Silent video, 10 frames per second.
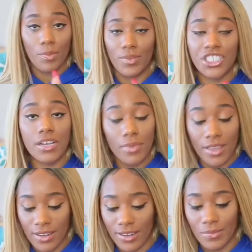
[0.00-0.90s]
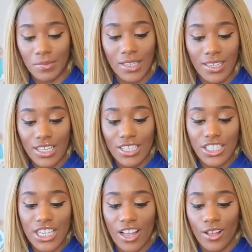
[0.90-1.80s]
Shipping.
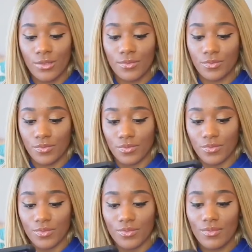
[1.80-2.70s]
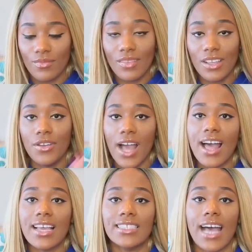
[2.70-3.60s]
So you
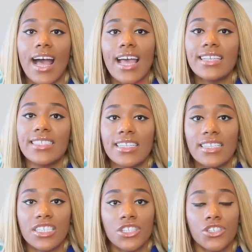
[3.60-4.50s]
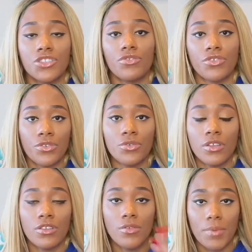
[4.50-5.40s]
guys, I sent this
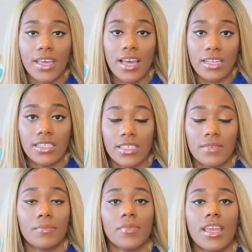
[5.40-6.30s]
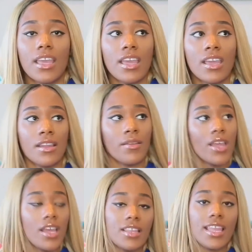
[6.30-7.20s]
through UPS, and
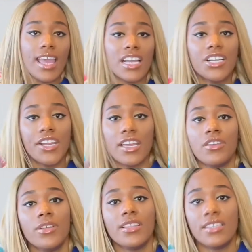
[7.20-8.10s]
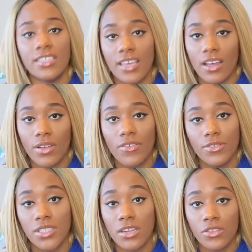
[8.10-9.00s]
they actually give you a discount if
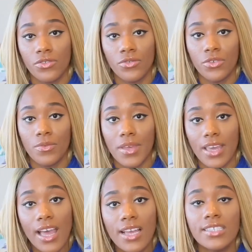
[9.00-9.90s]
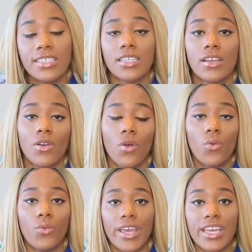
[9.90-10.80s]
you send it through UPS,
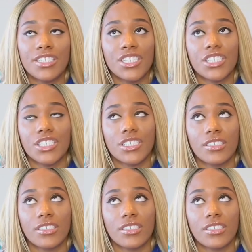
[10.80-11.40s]
which